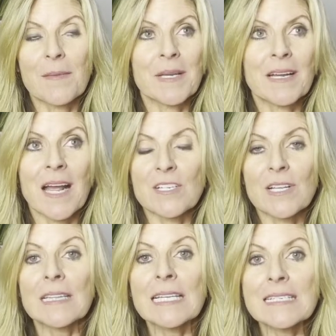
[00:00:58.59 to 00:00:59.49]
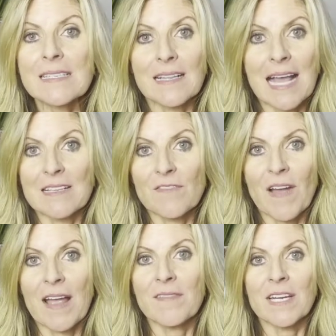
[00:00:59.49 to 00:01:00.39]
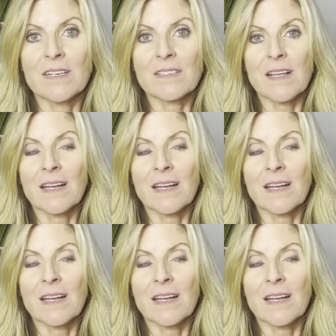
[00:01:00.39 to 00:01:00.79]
I mean, gosh, at least the last five years.